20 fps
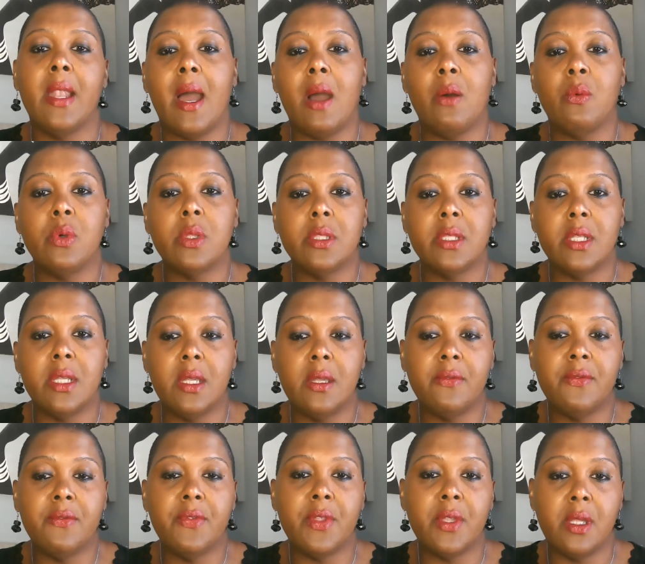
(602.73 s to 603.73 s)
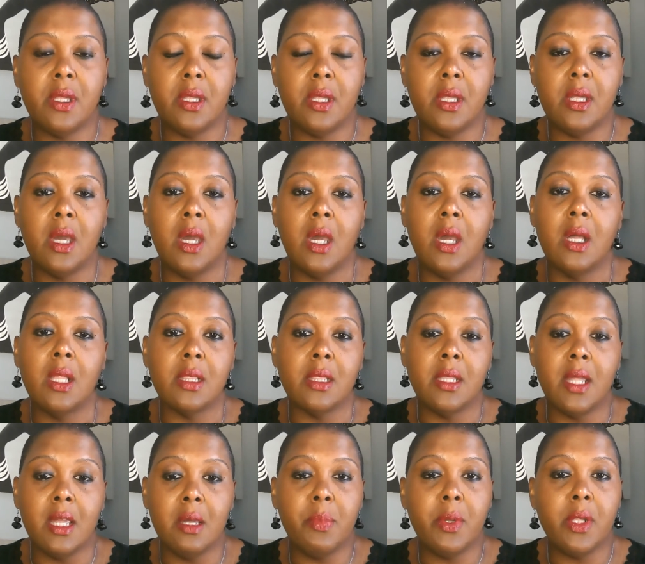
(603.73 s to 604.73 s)
I will leave the
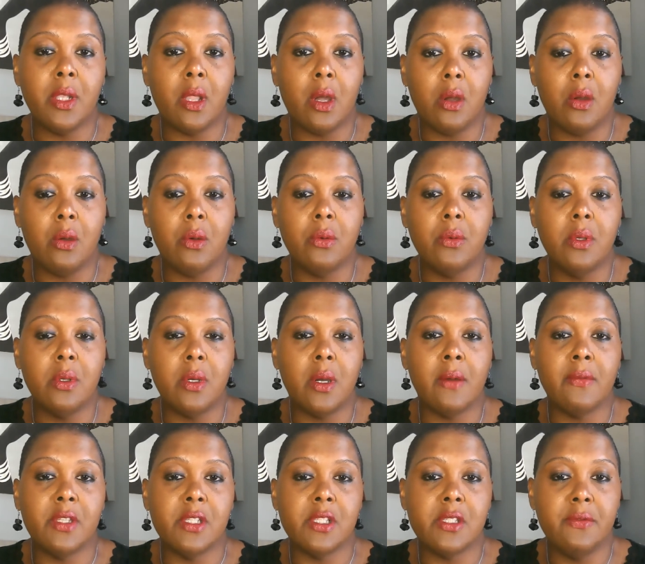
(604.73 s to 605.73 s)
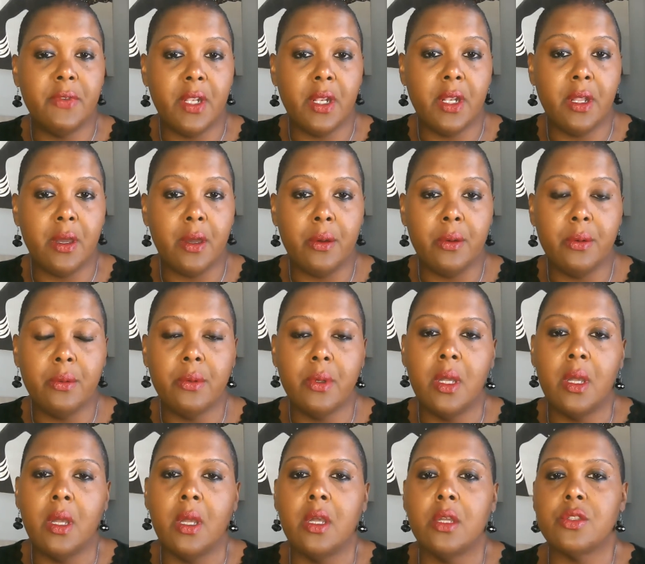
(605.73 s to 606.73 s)
link below of this video
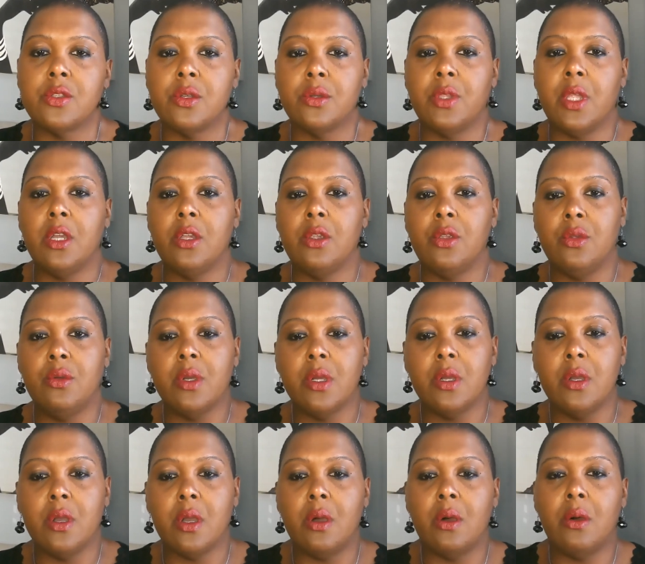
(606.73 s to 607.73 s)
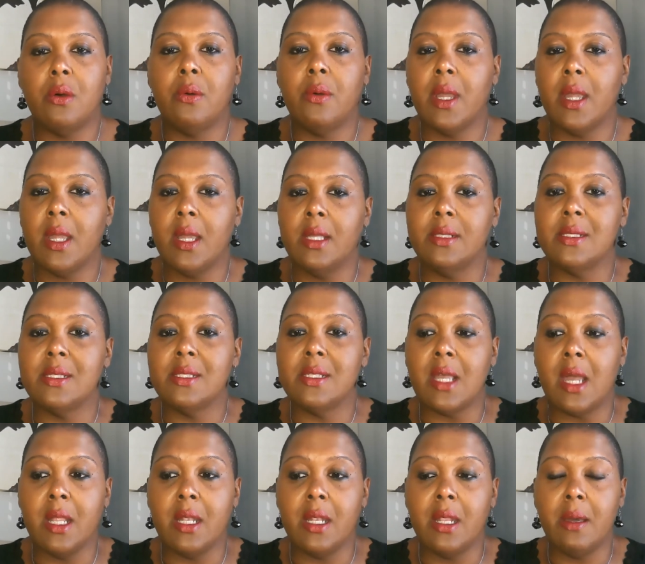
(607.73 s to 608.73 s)
so that you can go and
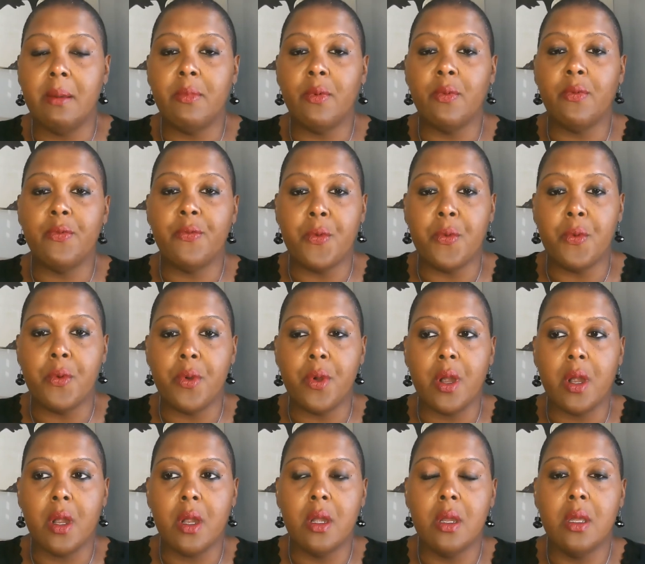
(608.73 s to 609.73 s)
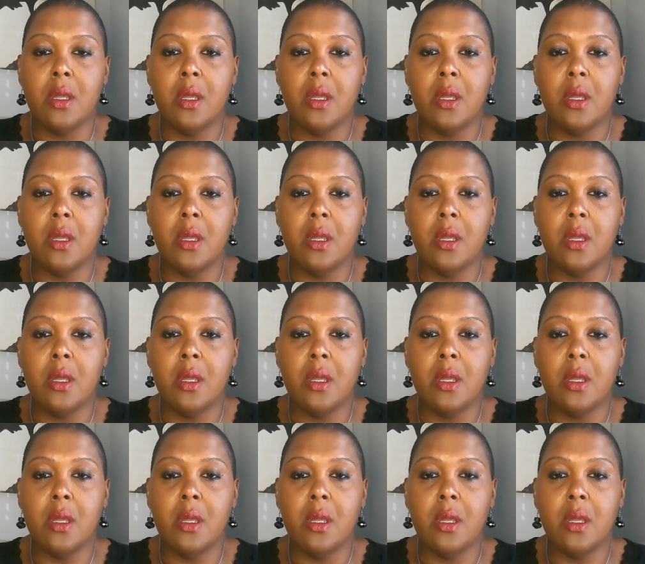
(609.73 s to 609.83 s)
sign up for